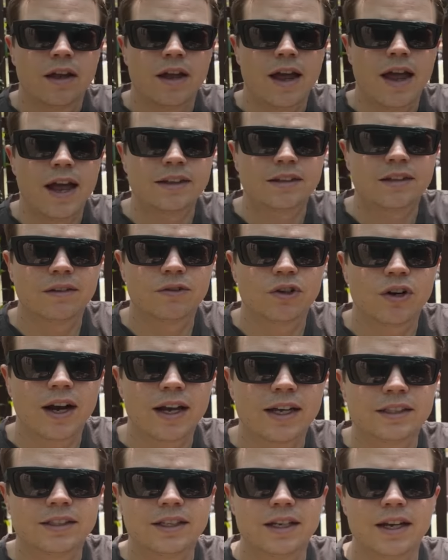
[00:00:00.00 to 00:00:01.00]
Active track
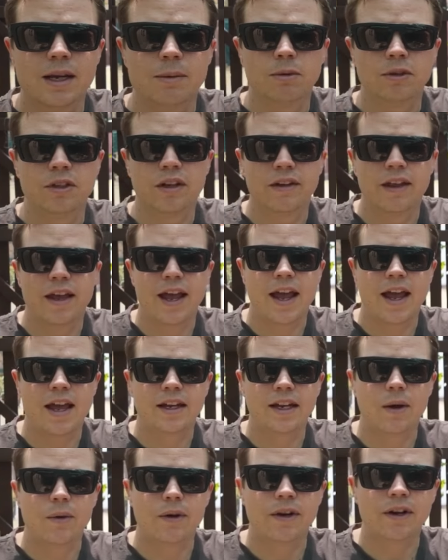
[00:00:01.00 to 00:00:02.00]
is enabled on the hand.
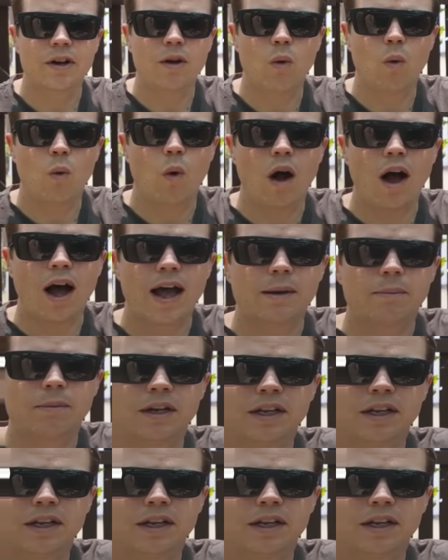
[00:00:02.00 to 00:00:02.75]
Now, I don't know why, but